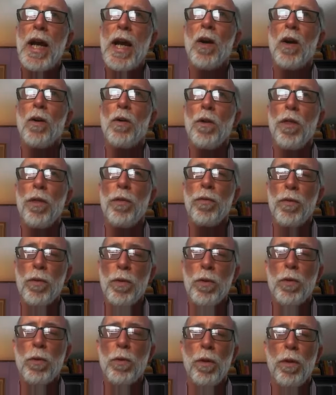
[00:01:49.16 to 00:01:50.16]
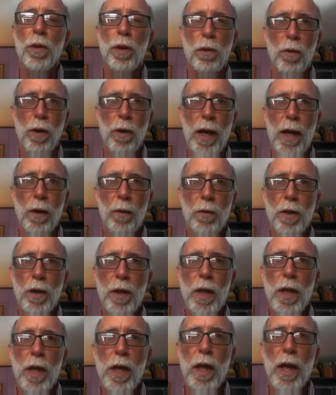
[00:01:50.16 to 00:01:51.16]
air through the ground
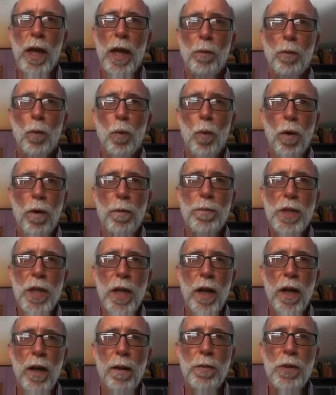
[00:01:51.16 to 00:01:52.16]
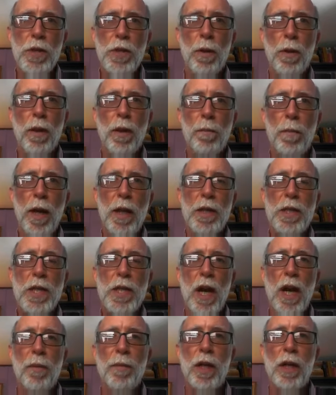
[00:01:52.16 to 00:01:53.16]
and warms it up so that by the
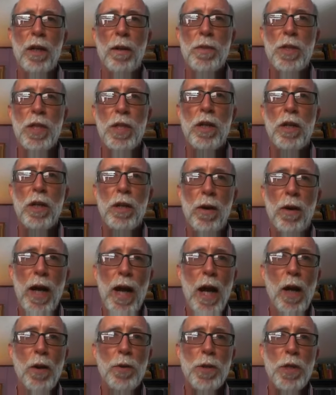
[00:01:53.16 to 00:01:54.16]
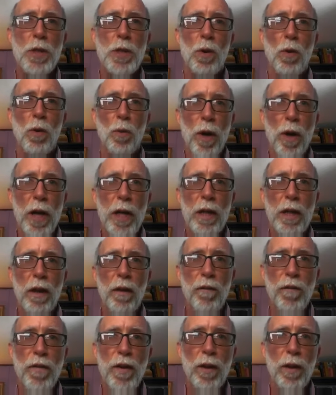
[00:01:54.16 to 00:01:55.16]
time it comes into your house, it's already at
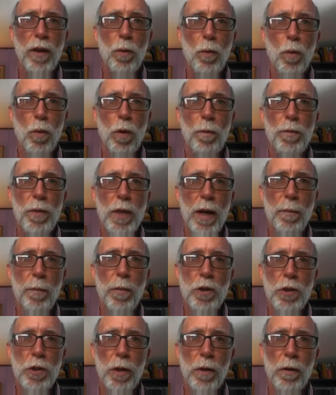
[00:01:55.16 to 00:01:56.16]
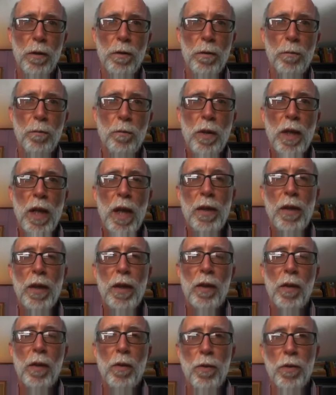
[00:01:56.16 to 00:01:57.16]
a fairly warm temperature. And
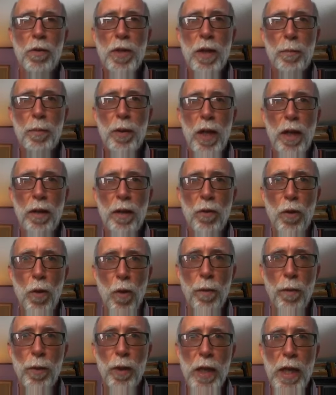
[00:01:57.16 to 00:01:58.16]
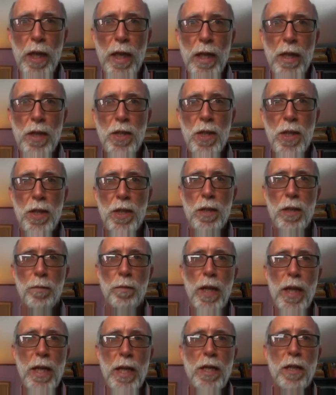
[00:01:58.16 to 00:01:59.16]
then some kind of normal heating system
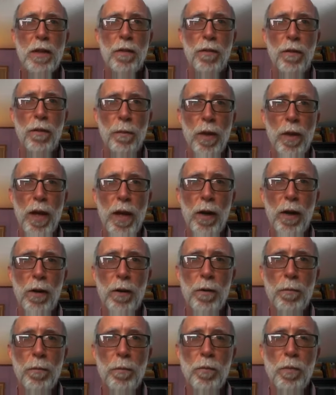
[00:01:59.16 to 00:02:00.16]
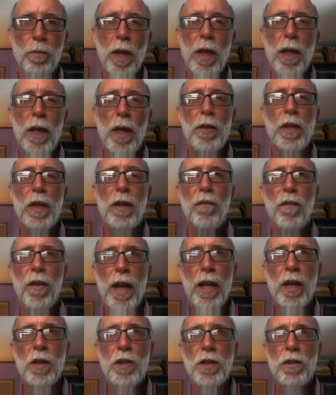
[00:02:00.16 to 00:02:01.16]
heats it from there. The
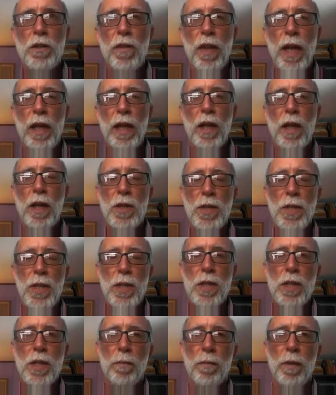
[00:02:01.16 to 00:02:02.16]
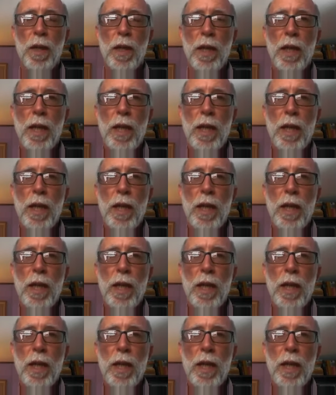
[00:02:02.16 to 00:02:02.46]
advantage of that kind of system